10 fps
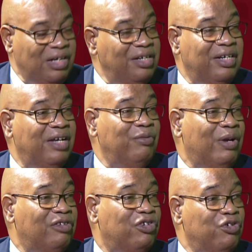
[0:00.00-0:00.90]
Linden,
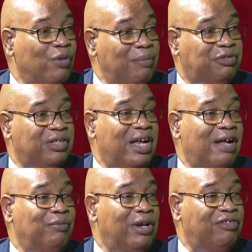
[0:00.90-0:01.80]
whether it's in New
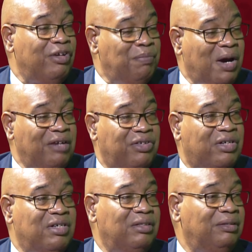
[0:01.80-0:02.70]
Amsterdam, whether it's in
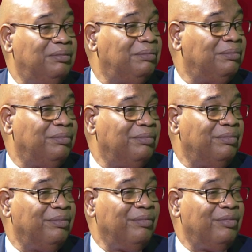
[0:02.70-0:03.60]
Bartico,
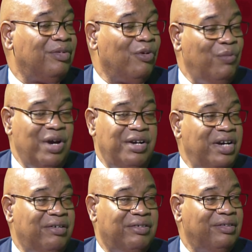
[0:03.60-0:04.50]
we are
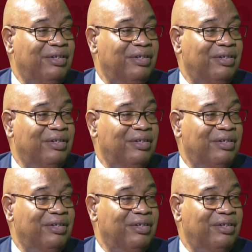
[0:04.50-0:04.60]
there